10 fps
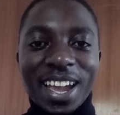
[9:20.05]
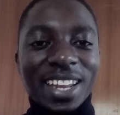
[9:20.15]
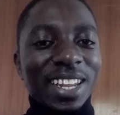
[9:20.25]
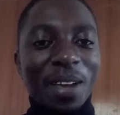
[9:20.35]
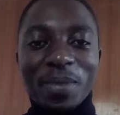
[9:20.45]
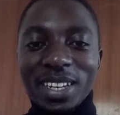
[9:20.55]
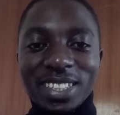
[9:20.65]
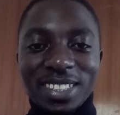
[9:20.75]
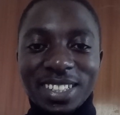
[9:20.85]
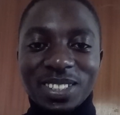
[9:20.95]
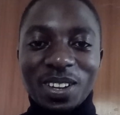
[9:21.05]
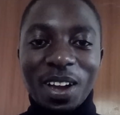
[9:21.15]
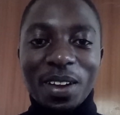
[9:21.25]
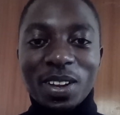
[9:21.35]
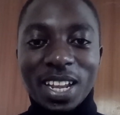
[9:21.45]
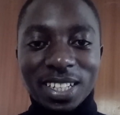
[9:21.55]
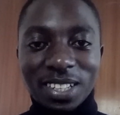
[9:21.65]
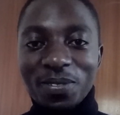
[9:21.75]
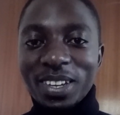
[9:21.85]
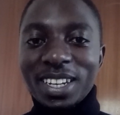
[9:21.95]
There are many C's, there are
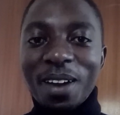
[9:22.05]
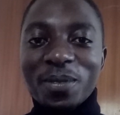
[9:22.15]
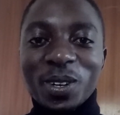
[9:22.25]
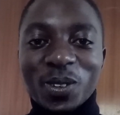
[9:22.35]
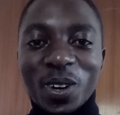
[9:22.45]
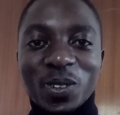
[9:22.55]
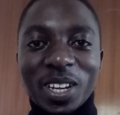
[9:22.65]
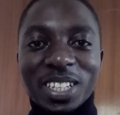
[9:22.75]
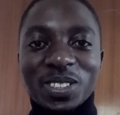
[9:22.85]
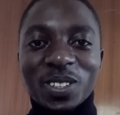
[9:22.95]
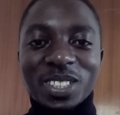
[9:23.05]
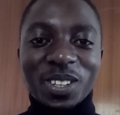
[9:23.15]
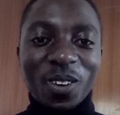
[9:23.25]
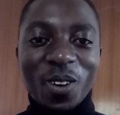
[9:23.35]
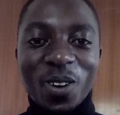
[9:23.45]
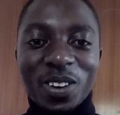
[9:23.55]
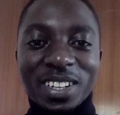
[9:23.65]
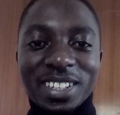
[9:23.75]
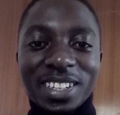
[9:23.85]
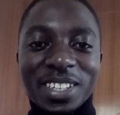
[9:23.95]
7. I'm not going to exhaust all.
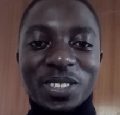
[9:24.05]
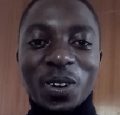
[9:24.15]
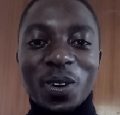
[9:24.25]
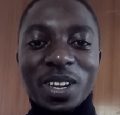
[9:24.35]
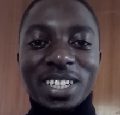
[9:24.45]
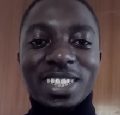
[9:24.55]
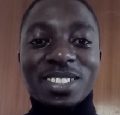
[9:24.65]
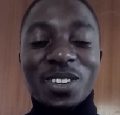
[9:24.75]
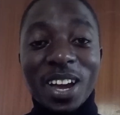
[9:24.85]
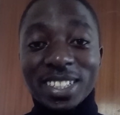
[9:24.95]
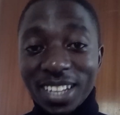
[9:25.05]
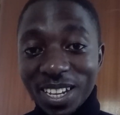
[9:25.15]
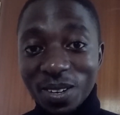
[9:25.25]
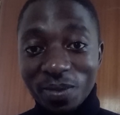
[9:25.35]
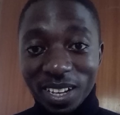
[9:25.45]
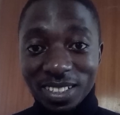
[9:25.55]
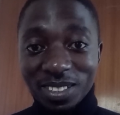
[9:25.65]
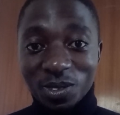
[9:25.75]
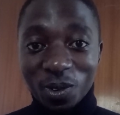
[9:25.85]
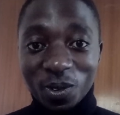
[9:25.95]
So it is your
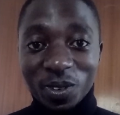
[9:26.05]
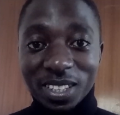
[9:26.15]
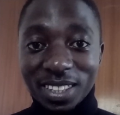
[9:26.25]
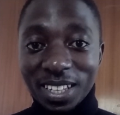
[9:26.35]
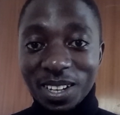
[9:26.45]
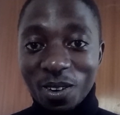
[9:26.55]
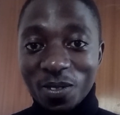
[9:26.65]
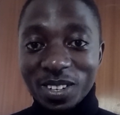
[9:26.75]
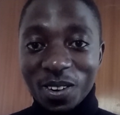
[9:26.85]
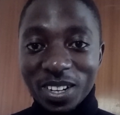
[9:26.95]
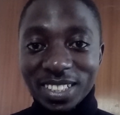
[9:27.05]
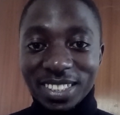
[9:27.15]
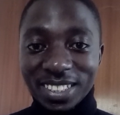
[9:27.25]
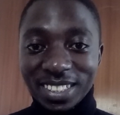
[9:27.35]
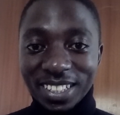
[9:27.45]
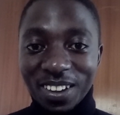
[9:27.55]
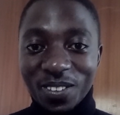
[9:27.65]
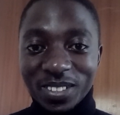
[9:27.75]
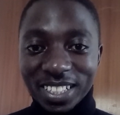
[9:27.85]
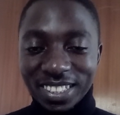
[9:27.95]
assignment to think of the rest
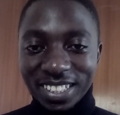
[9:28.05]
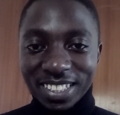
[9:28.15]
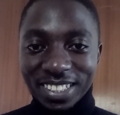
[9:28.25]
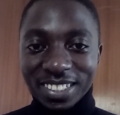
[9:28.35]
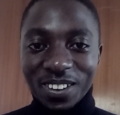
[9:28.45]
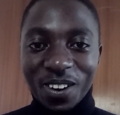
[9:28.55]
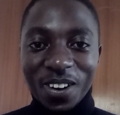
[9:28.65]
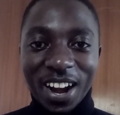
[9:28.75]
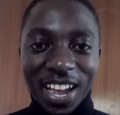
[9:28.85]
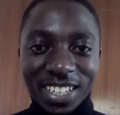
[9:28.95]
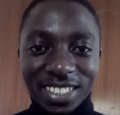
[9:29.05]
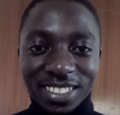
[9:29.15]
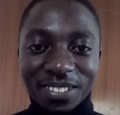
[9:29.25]
of the C's. All right.